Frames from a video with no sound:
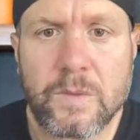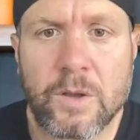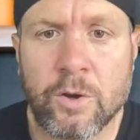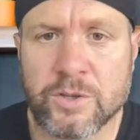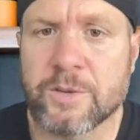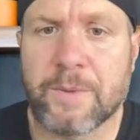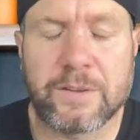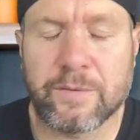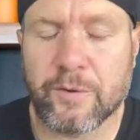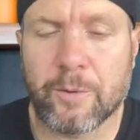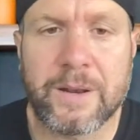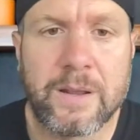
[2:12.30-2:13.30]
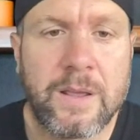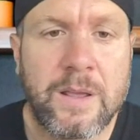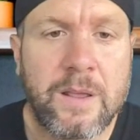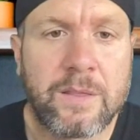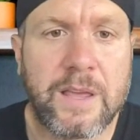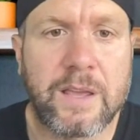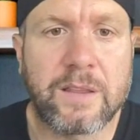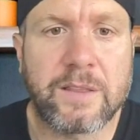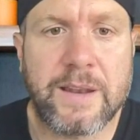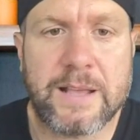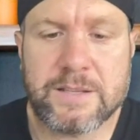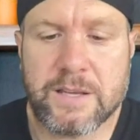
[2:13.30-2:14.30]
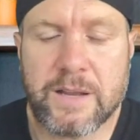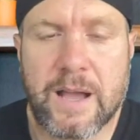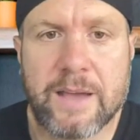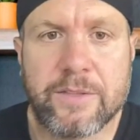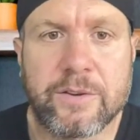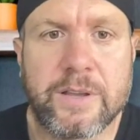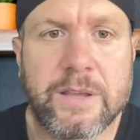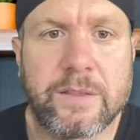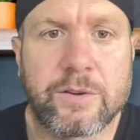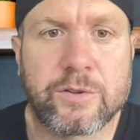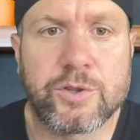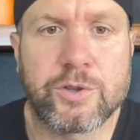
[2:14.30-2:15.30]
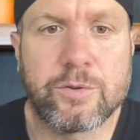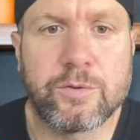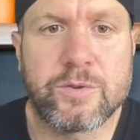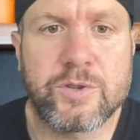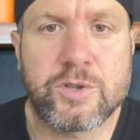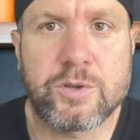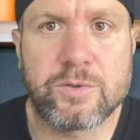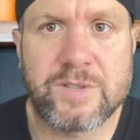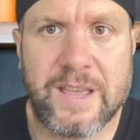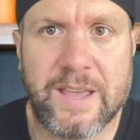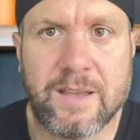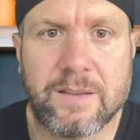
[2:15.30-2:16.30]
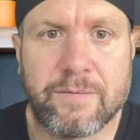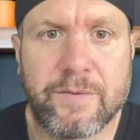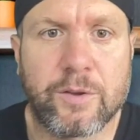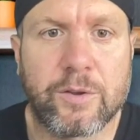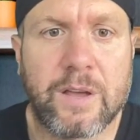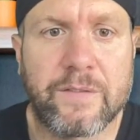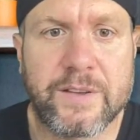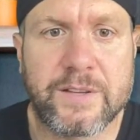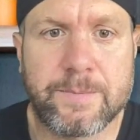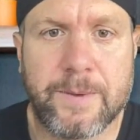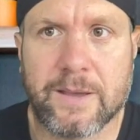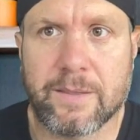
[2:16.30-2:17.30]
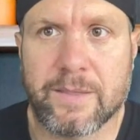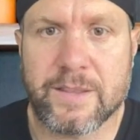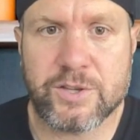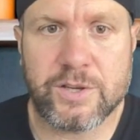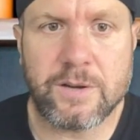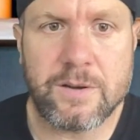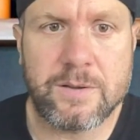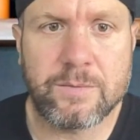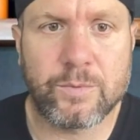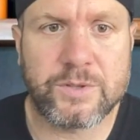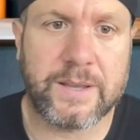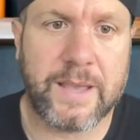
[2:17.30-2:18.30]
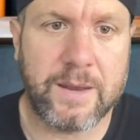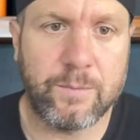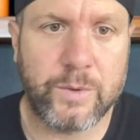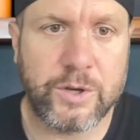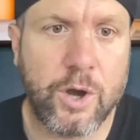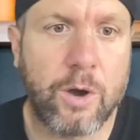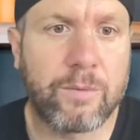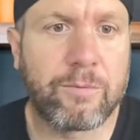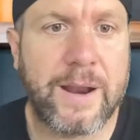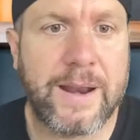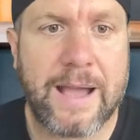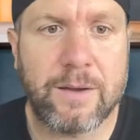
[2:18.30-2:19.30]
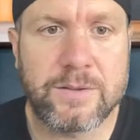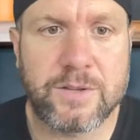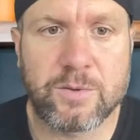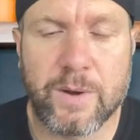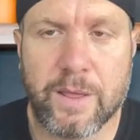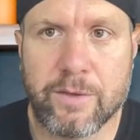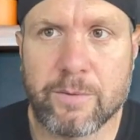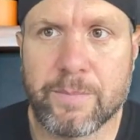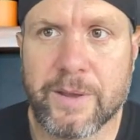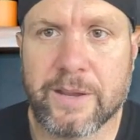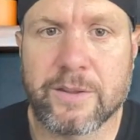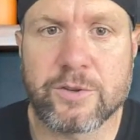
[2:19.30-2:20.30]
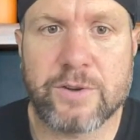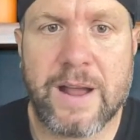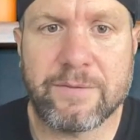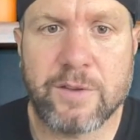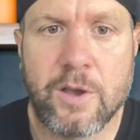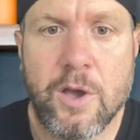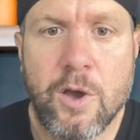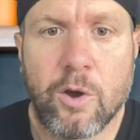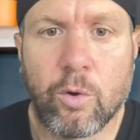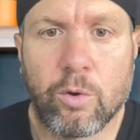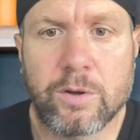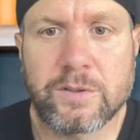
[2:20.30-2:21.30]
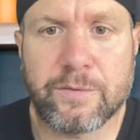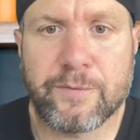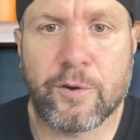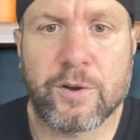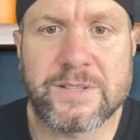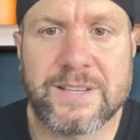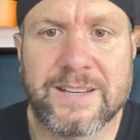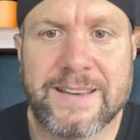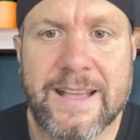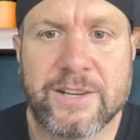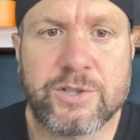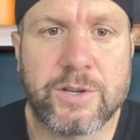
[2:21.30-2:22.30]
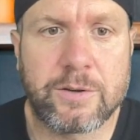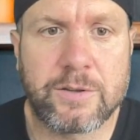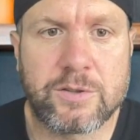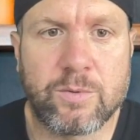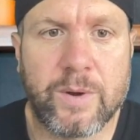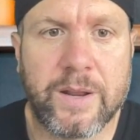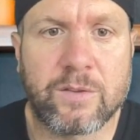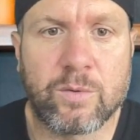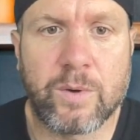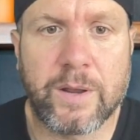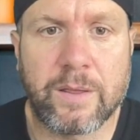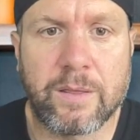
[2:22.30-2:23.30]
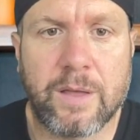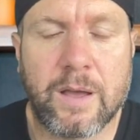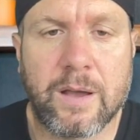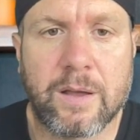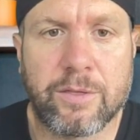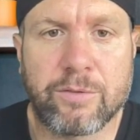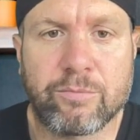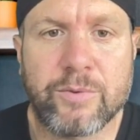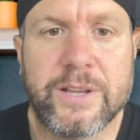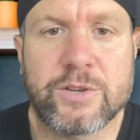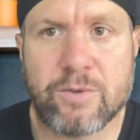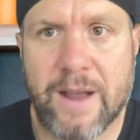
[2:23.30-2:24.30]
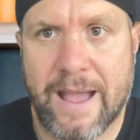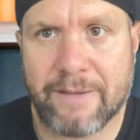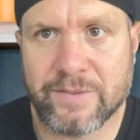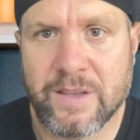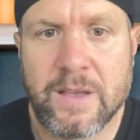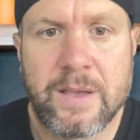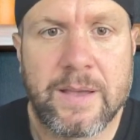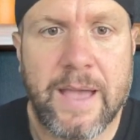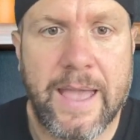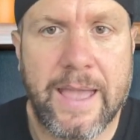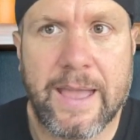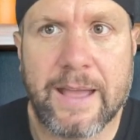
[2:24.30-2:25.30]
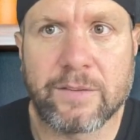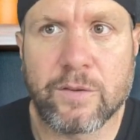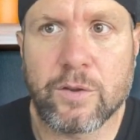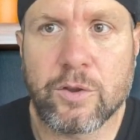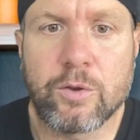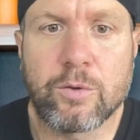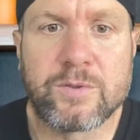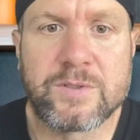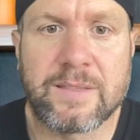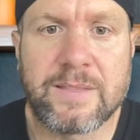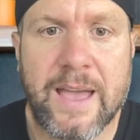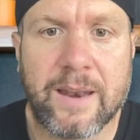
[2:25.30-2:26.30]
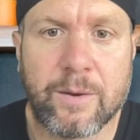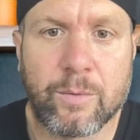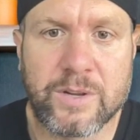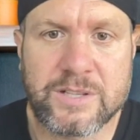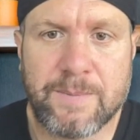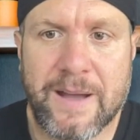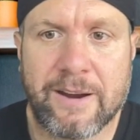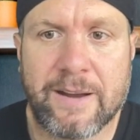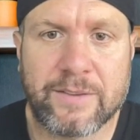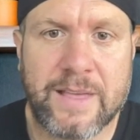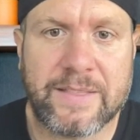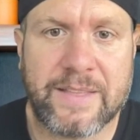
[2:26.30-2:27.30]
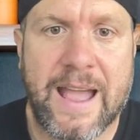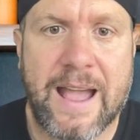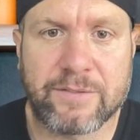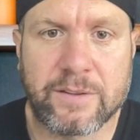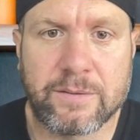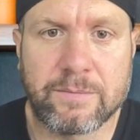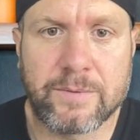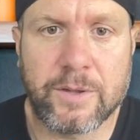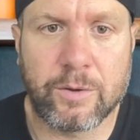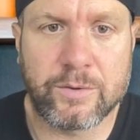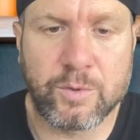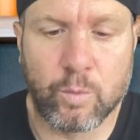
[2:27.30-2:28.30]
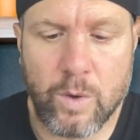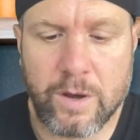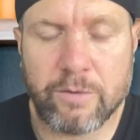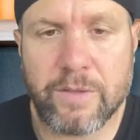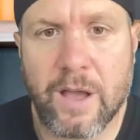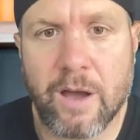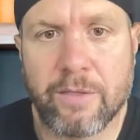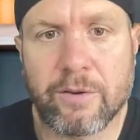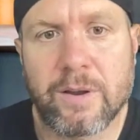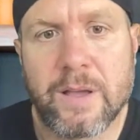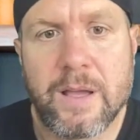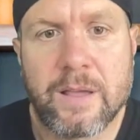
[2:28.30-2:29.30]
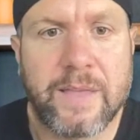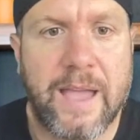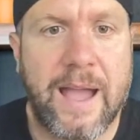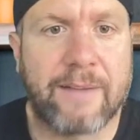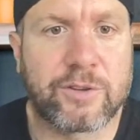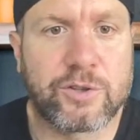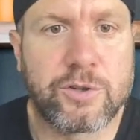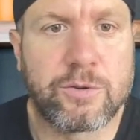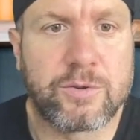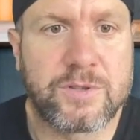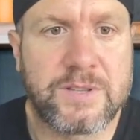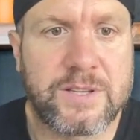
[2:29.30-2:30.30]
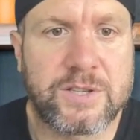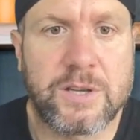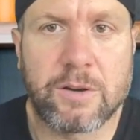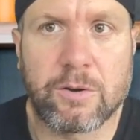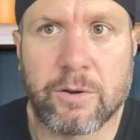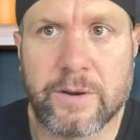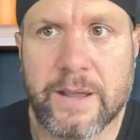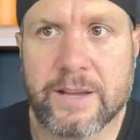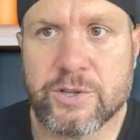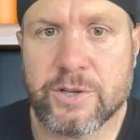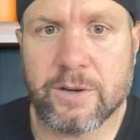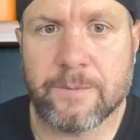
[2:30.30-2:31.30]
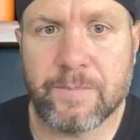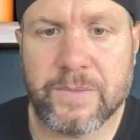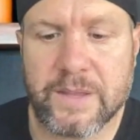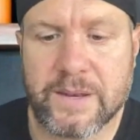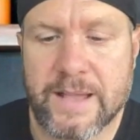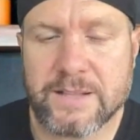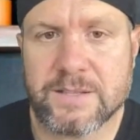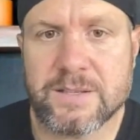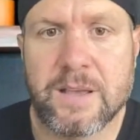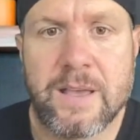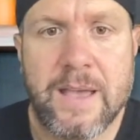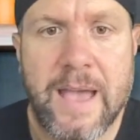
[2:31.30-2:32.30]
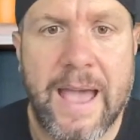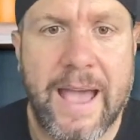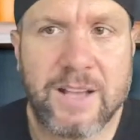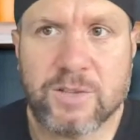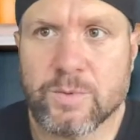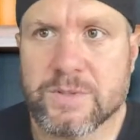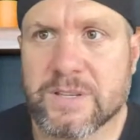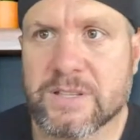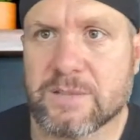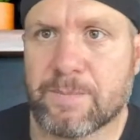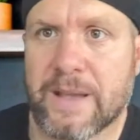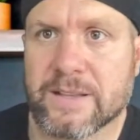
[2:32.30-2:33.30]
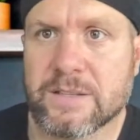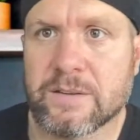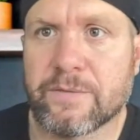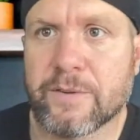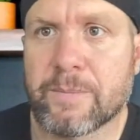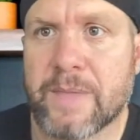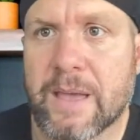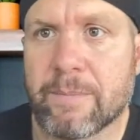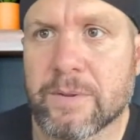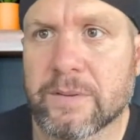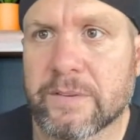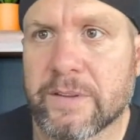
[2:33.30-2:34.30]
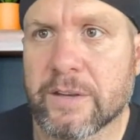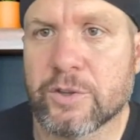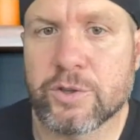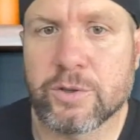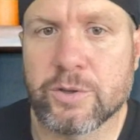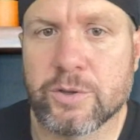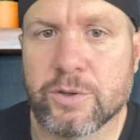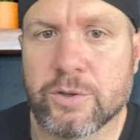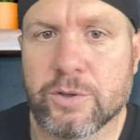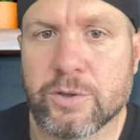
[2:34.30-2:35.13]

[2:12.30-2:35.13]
Or excuse me, a deferment. The Nets could either choose to take Philadelphia's pick this year, which again we know right now is the 23rd pick in the draft, or defer to next year, the 2023 draft, and use it then. It would expire after that. They have to, it's a one or the other. They have to choose this year or next year. The Nets, as was expected from them, did choose